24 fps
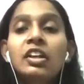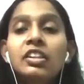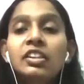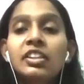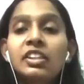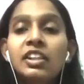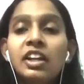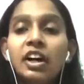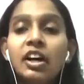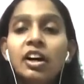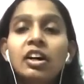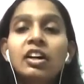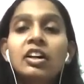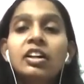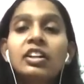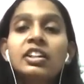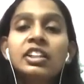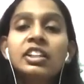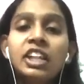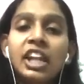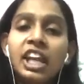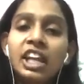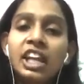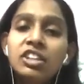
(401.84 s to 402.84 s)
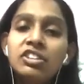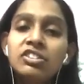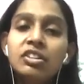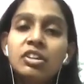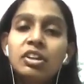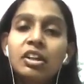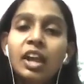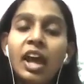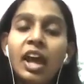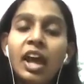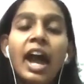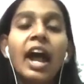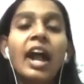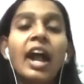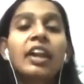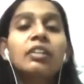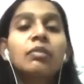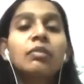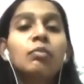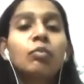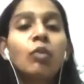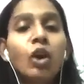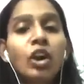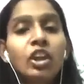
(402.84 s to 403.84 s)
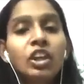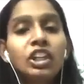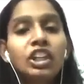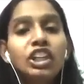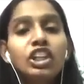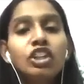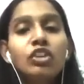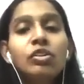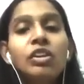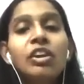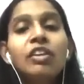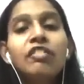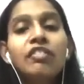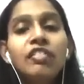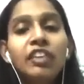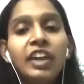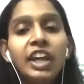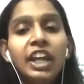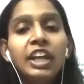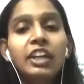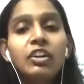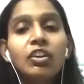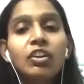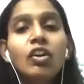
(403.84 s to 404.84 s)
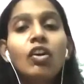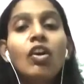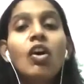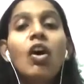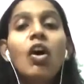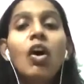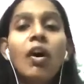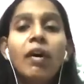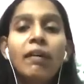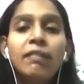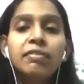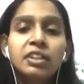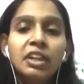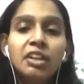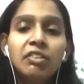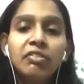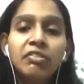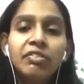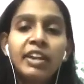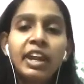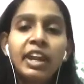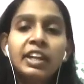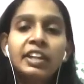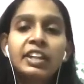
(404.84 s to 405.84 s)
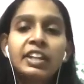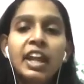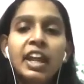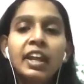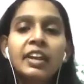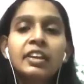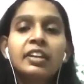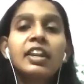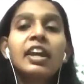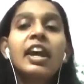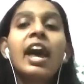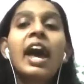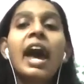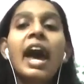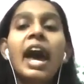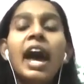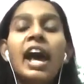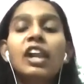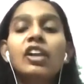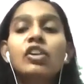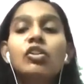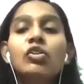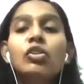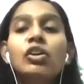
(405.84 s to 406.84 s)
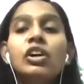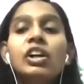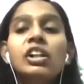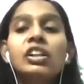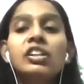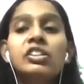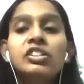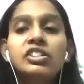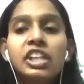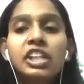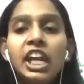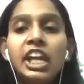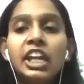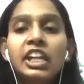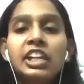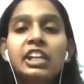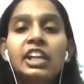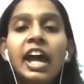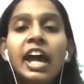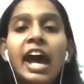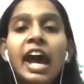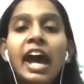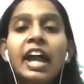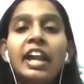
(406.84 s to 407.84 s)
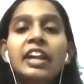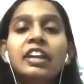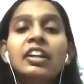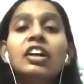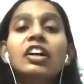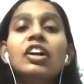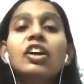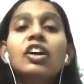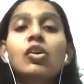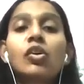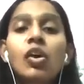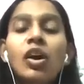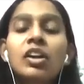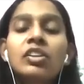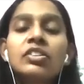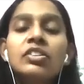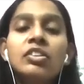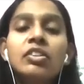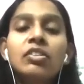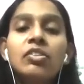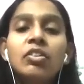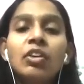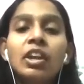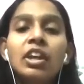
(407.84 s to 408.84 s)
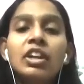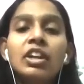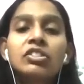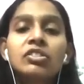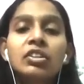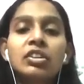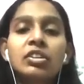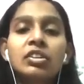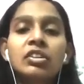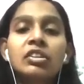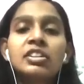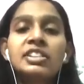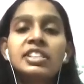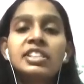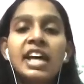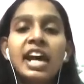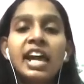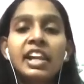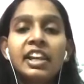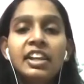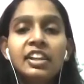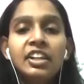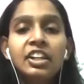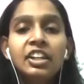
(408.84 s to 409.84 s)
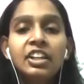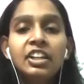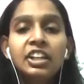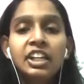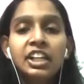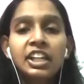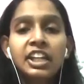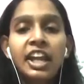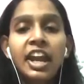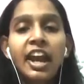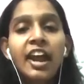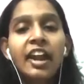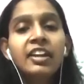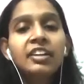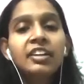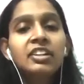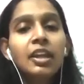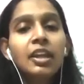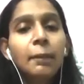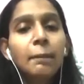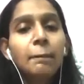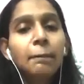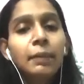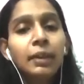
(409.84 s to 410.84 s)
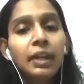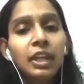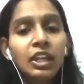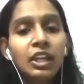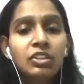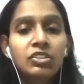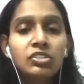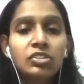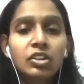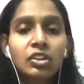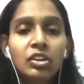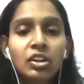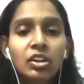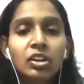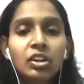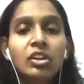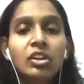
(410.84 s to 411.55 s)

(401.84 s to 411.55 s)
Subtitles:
the nature and molecular weight of surfactant, alcohol chain and concentration, salinity, and temperature.